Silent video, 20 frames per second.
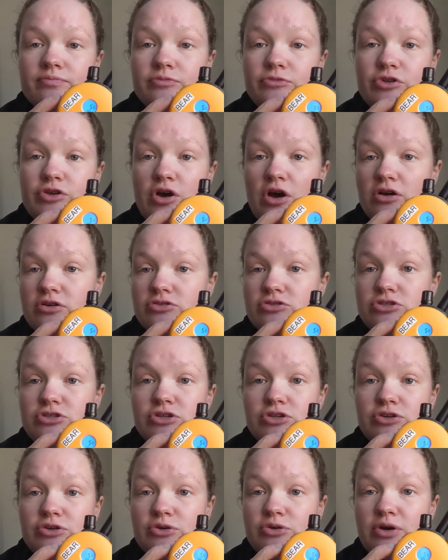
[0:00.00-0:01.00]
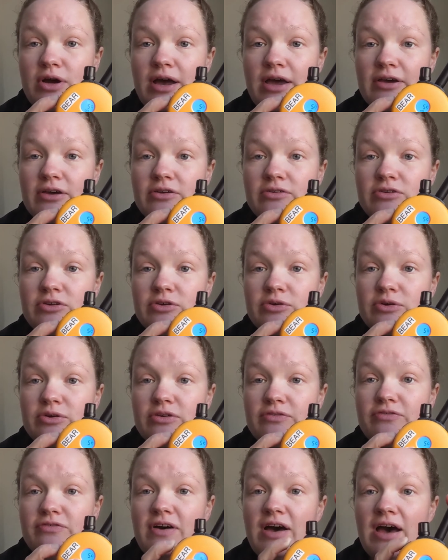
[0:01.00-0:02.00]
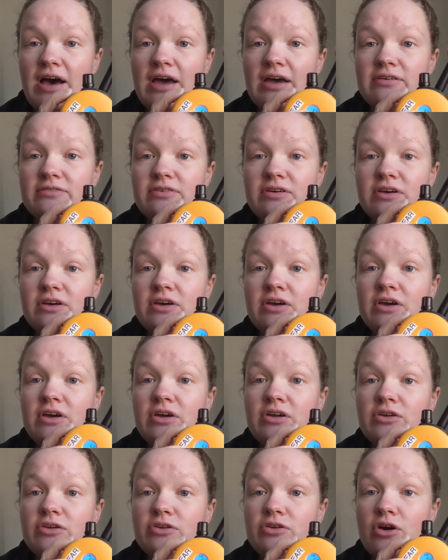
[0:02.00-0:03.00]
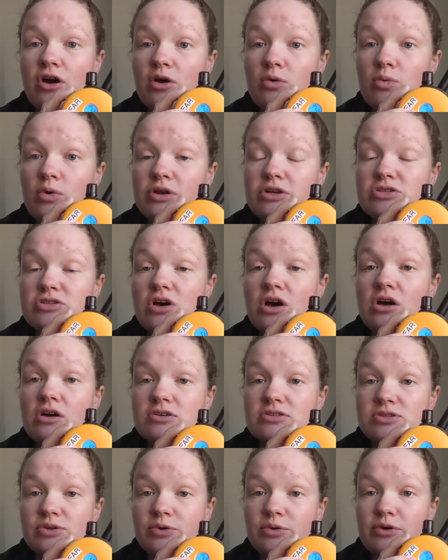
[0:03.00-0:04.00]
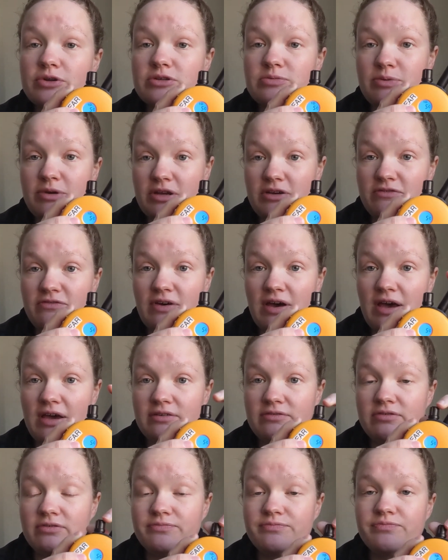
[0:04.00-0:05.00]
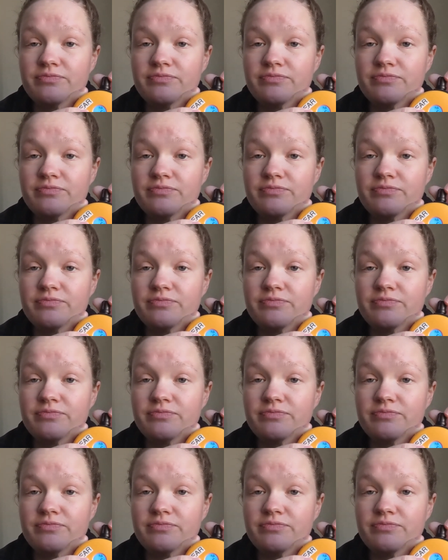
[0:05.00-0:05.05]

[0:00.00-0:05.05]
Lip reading: dog 2 I could do at a 5, dog 1 is also going to be at a 5.